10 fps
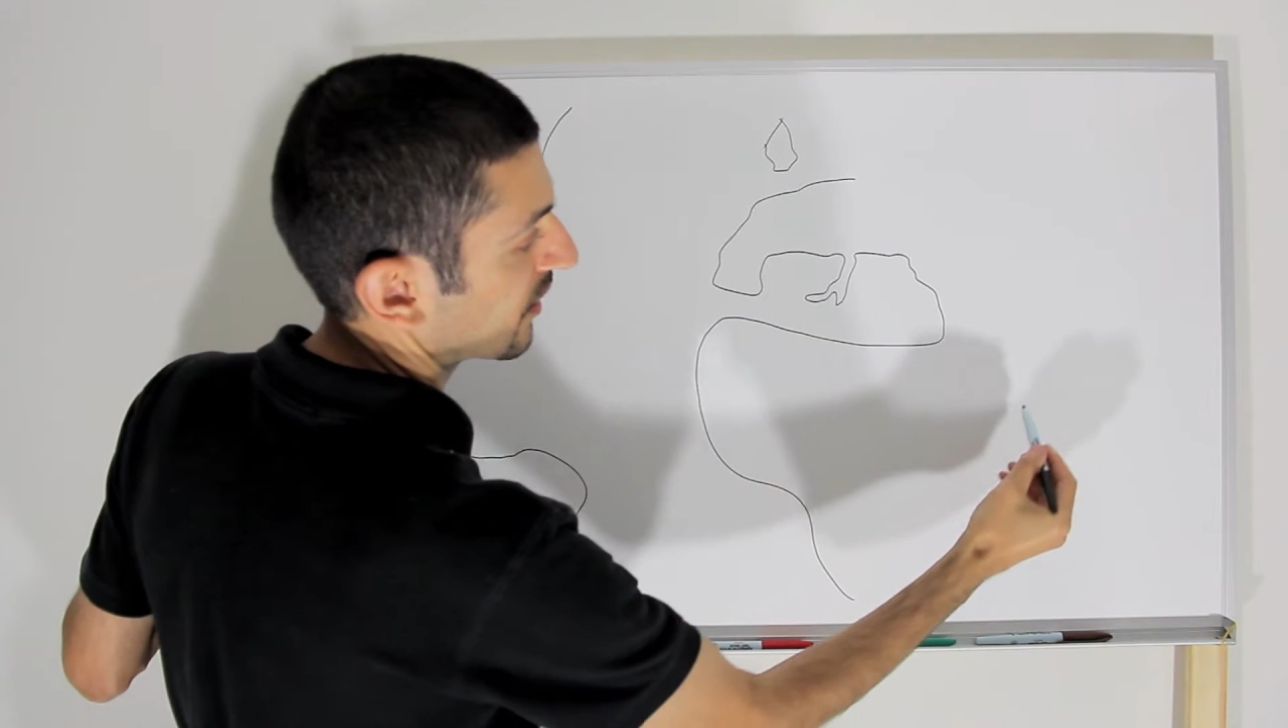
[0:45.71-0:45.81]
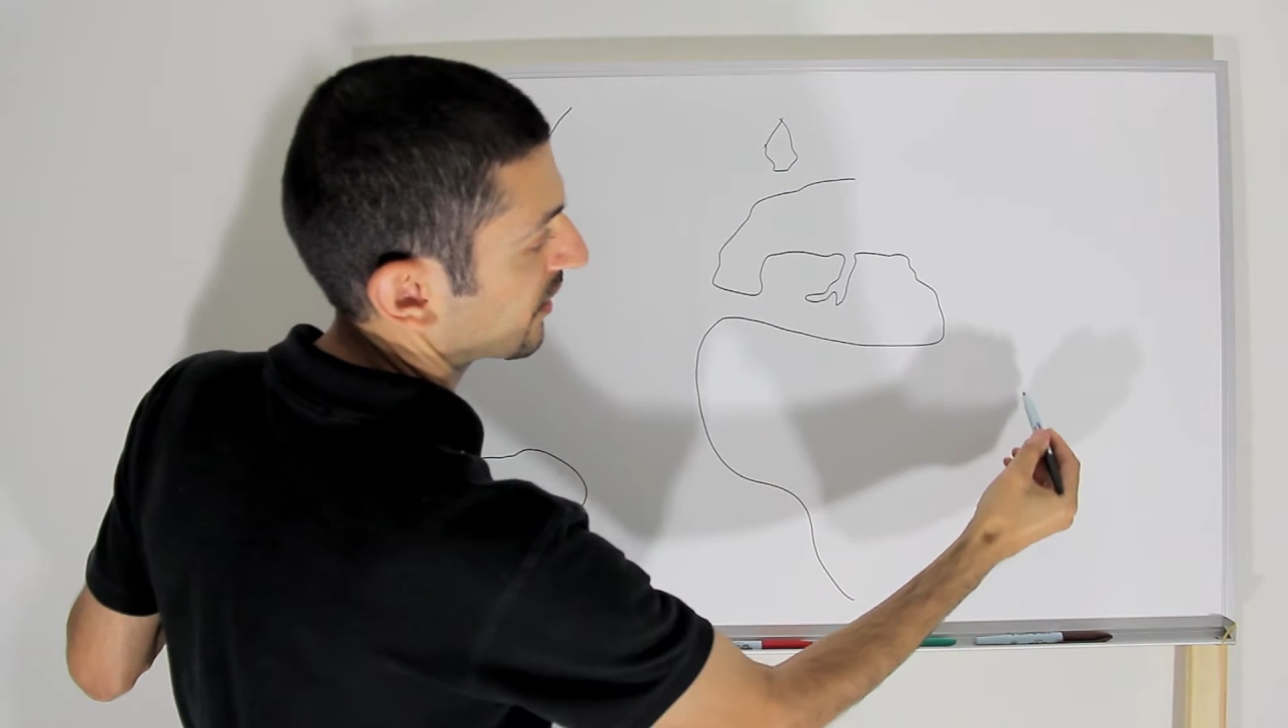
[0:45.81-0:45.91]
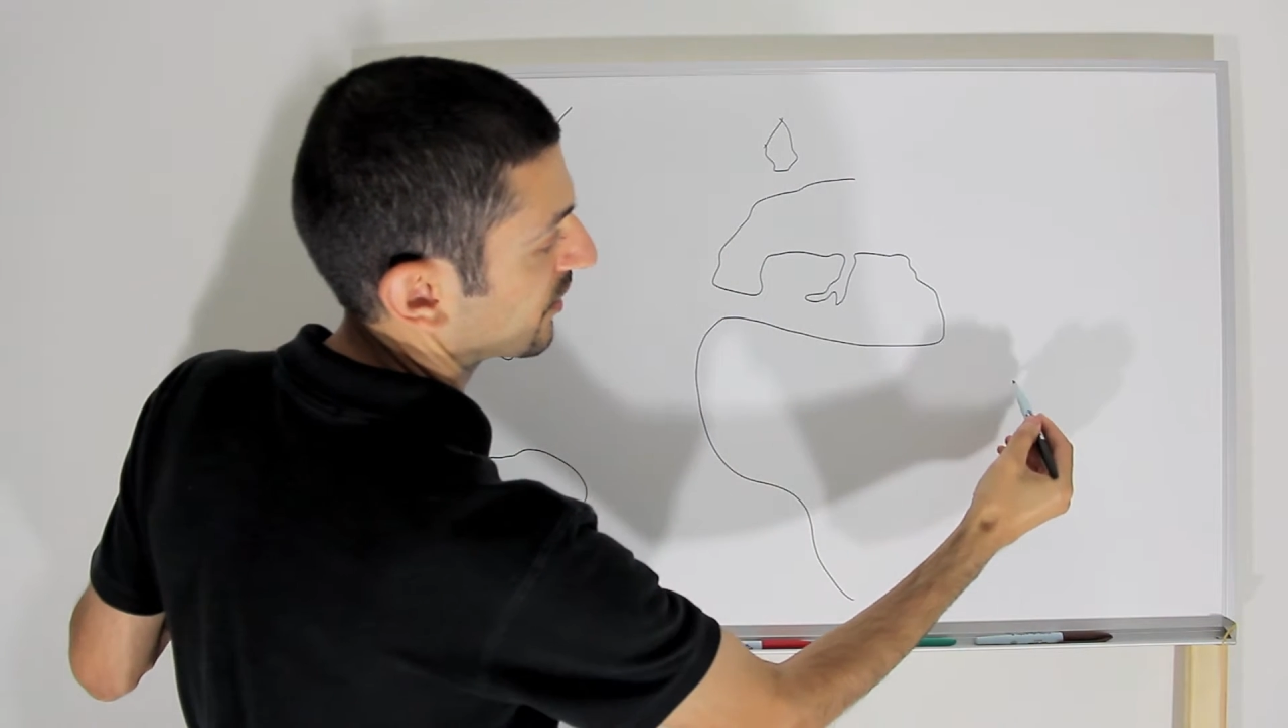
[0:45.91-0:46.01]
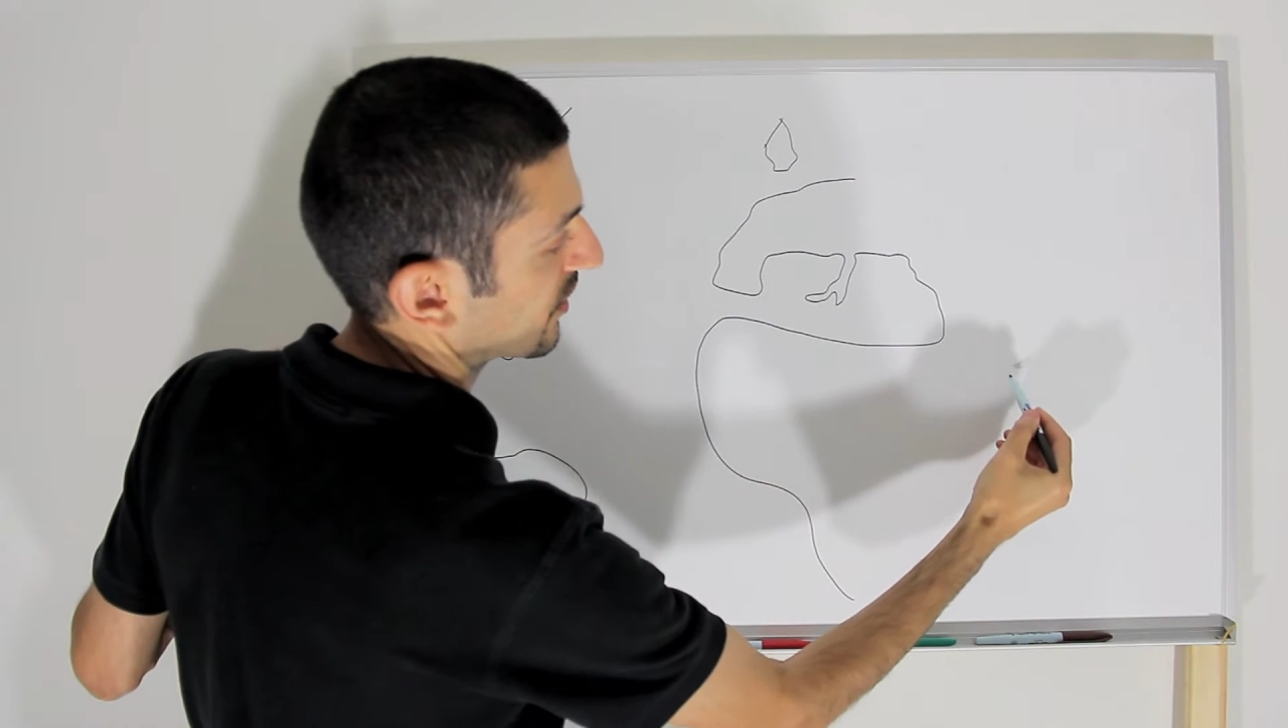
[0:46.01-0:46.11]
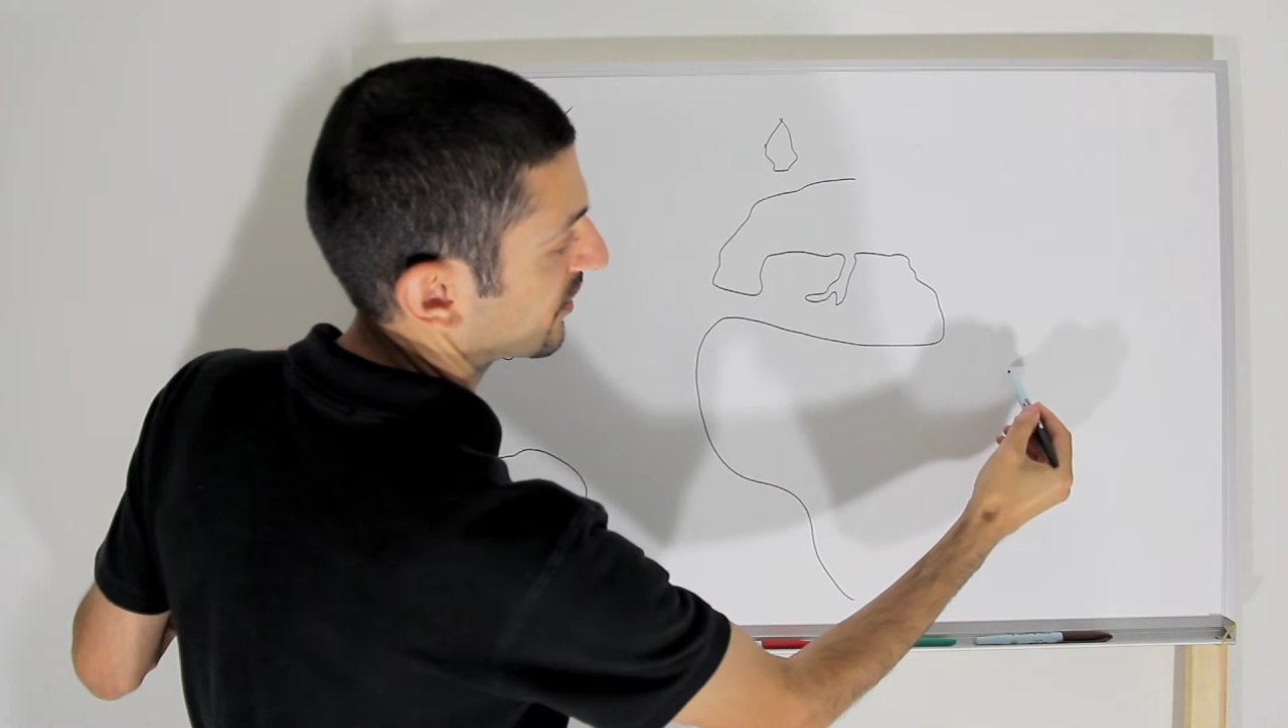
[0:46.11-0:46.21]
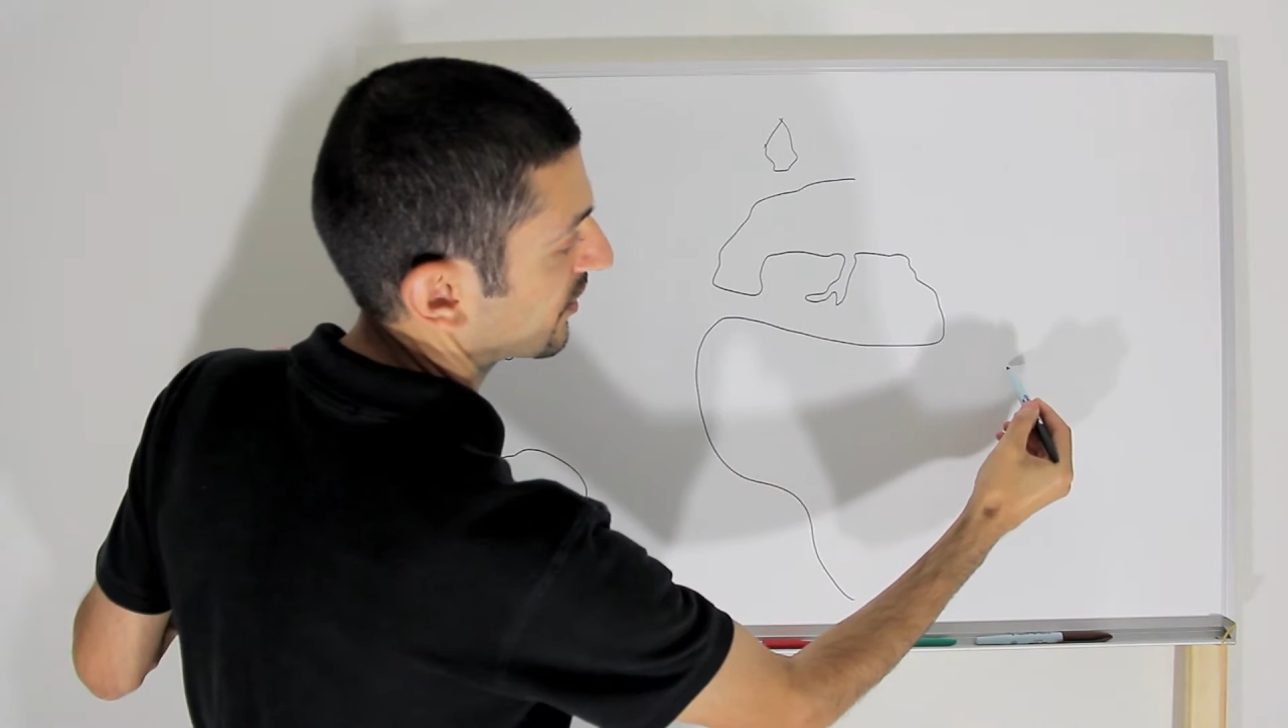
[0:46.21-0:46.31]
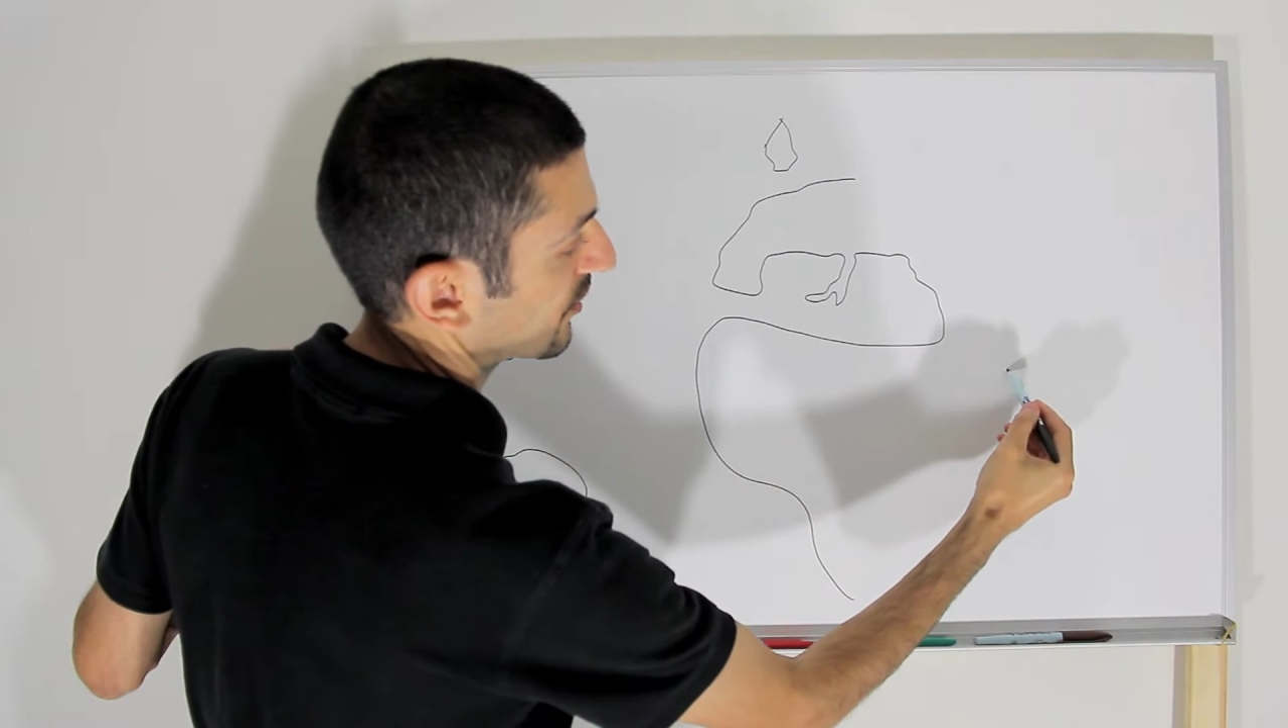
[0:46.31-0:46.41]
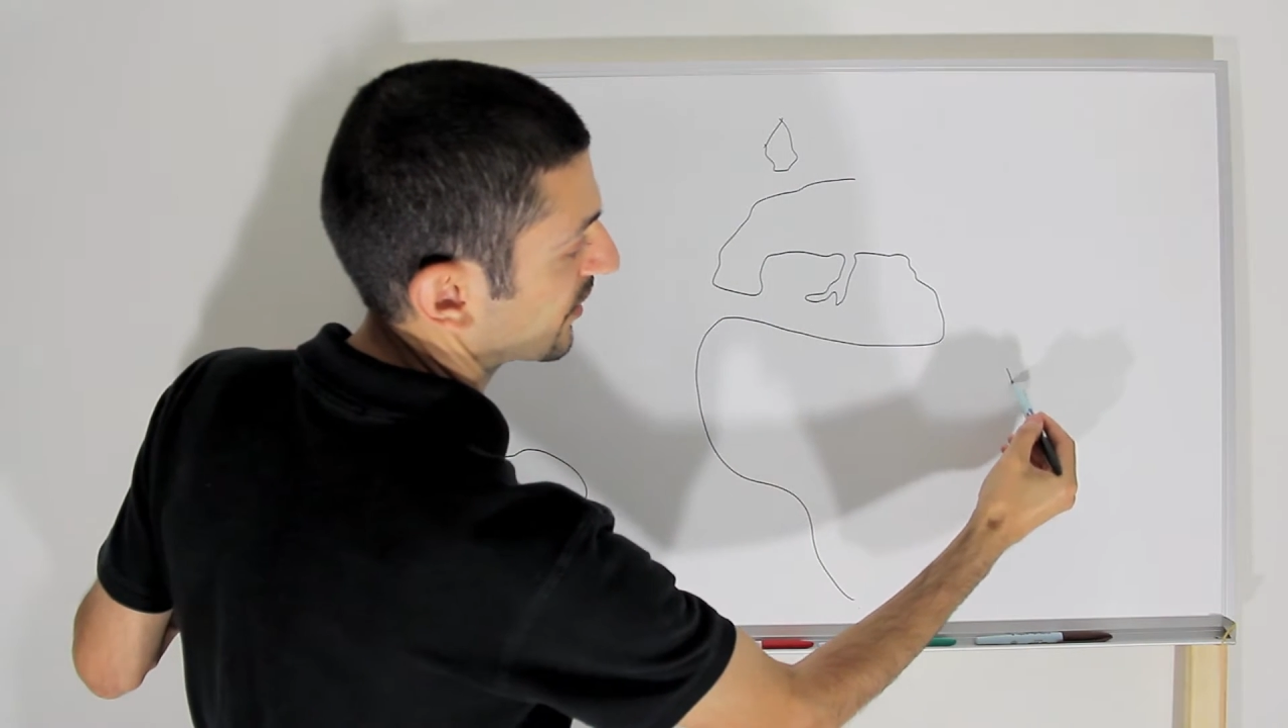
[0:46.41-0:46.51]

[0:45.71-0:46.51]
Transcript: And then here